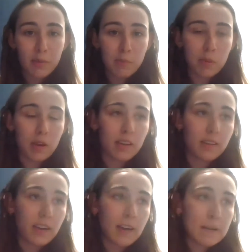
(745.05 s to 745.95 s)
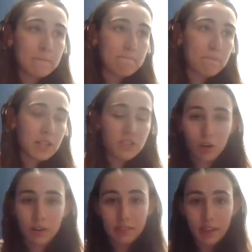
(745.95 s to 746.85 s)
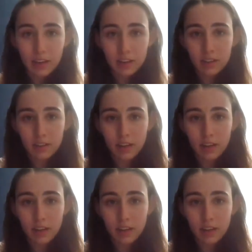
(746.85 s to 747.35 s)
But I started there,